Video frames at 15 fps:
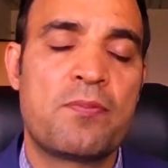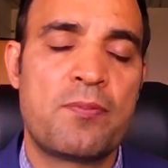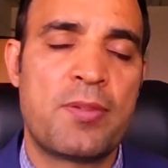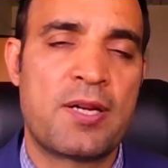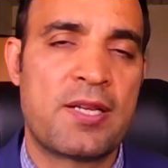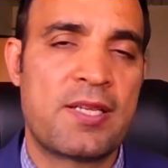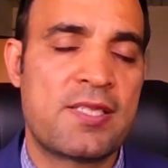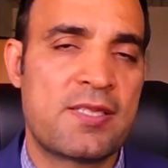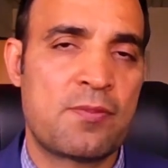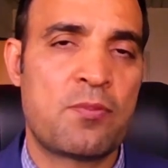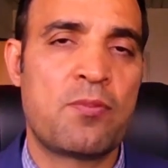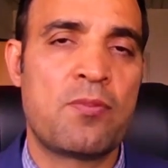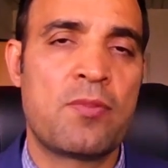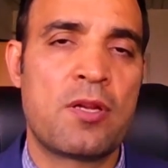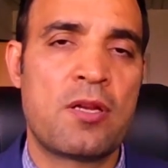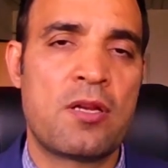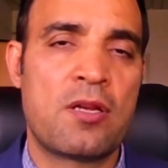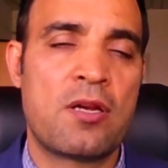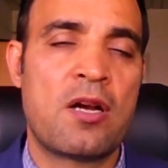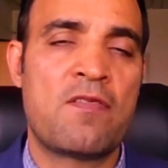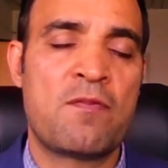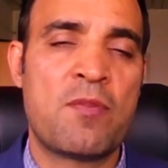breast
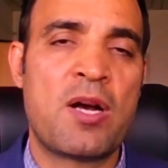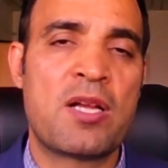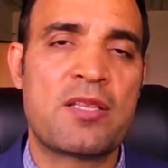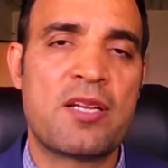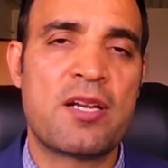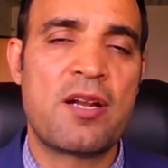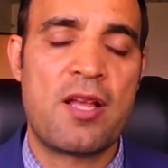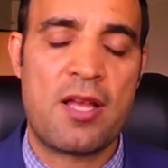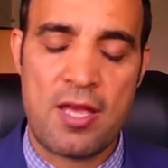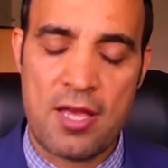of mother.